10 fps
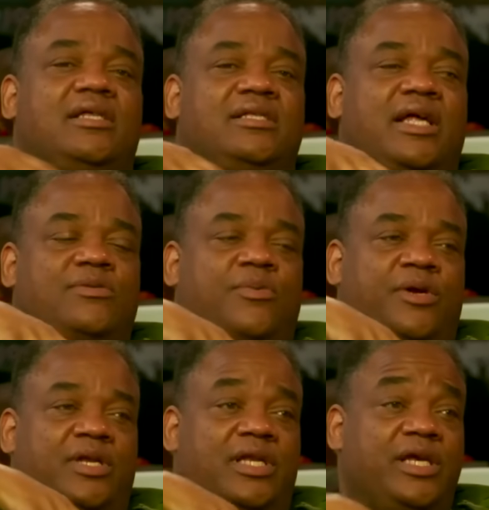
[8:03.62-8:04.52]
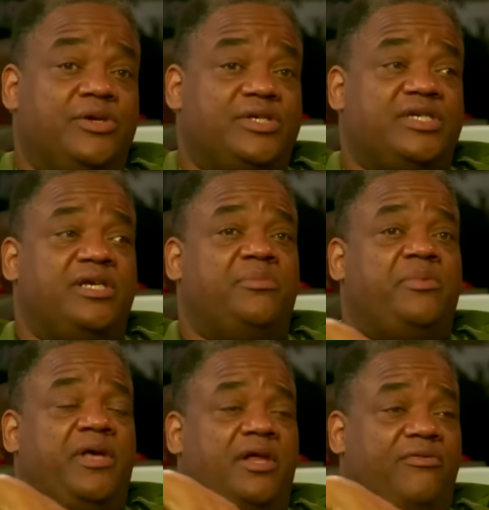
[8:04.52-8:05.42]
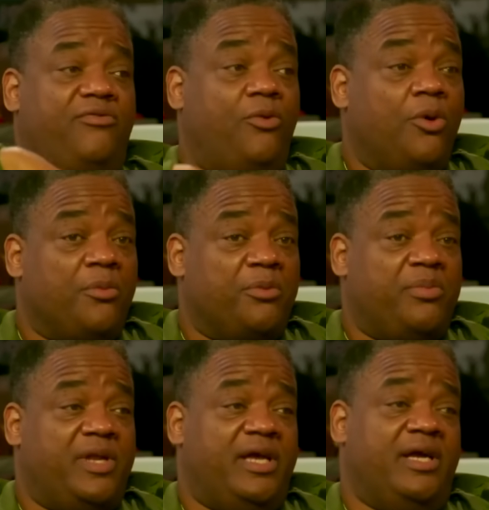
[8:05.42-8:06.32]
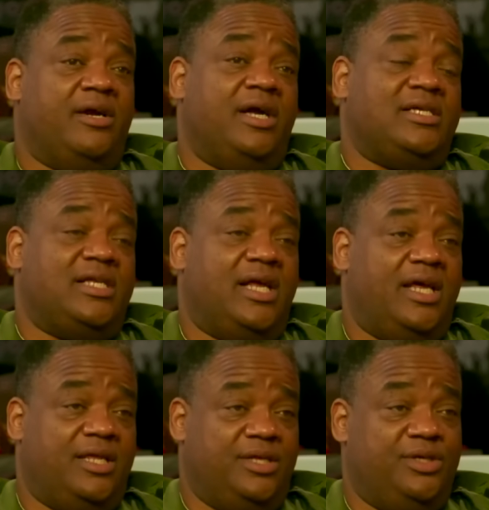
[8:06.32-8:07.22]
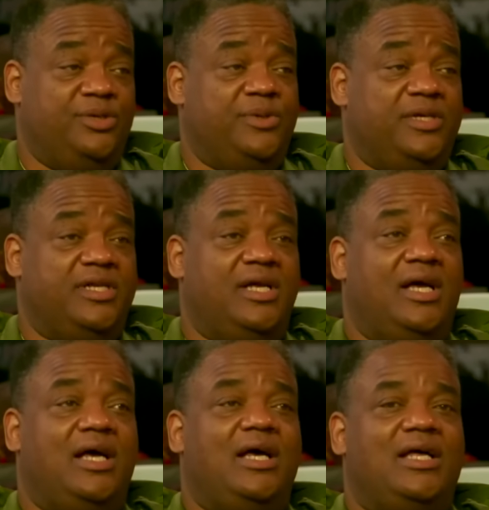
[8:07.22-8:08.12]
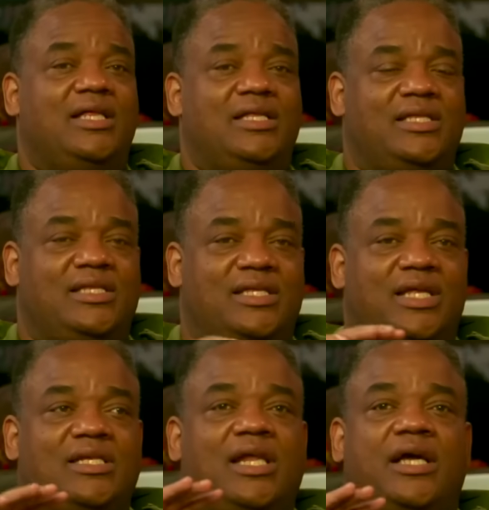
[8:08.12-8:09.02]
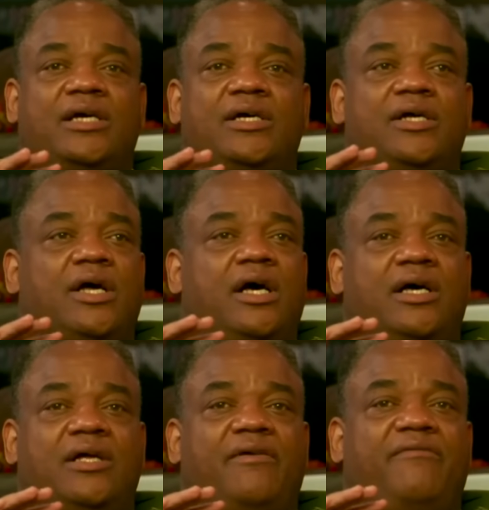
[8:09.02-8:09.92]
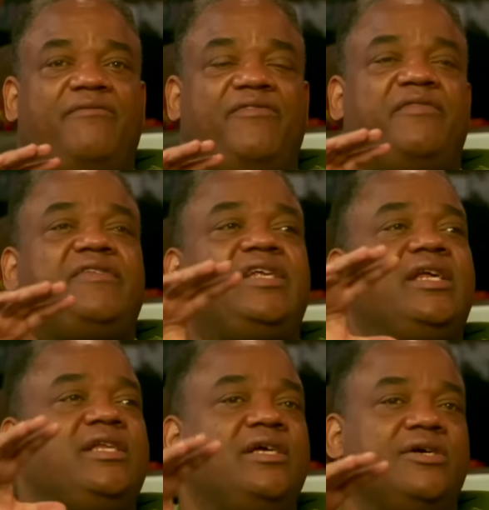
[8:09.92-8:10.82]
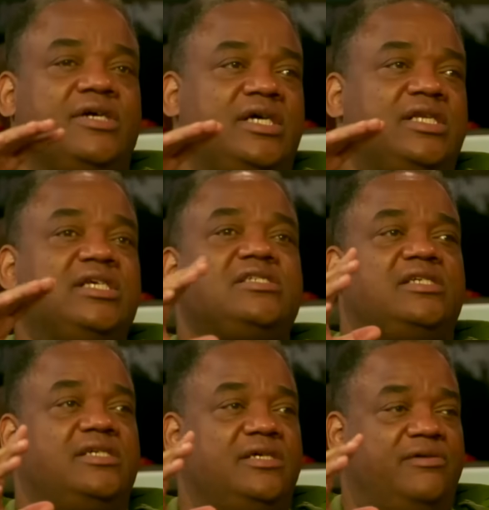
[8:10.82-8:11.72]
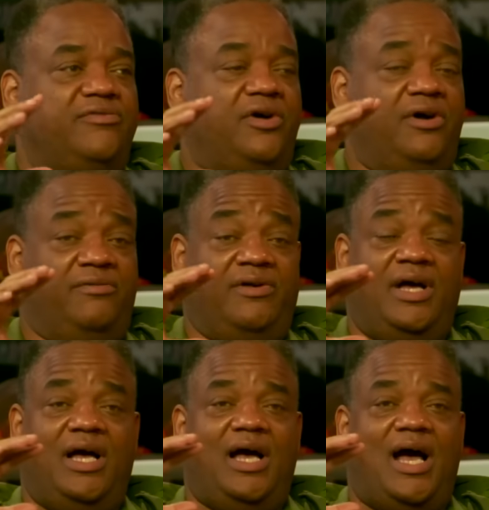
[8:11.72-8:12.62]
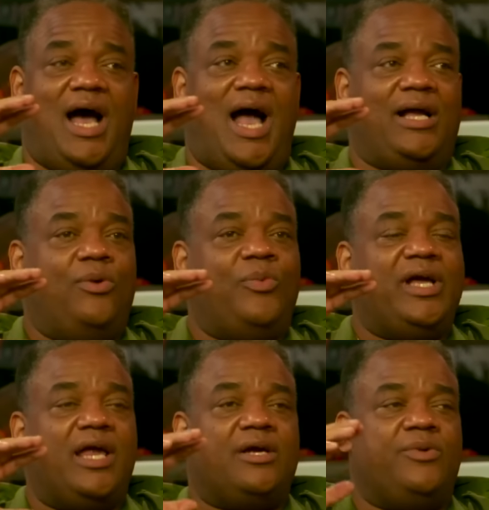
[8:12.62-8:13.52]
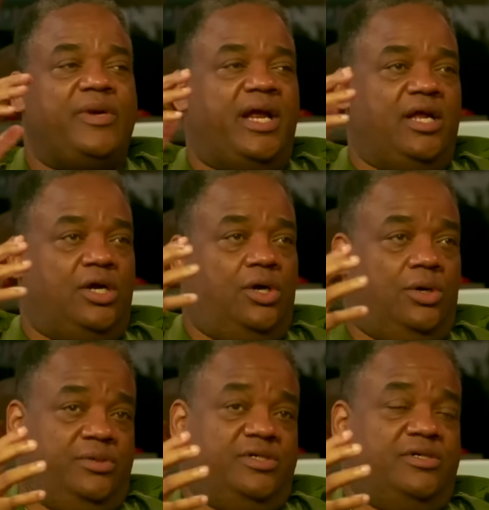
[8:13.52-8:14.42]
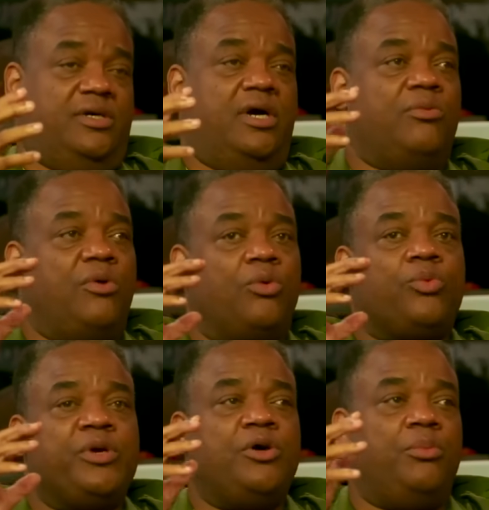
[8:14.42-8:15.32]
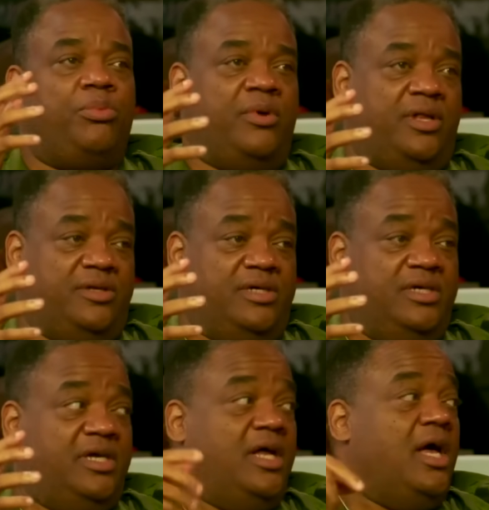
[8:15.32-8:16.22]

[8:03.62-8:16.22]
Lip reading: That's where leadership and a former player as the head of the union, that's like a 15-year initiative of, we got to create a culture, a real brotherhood.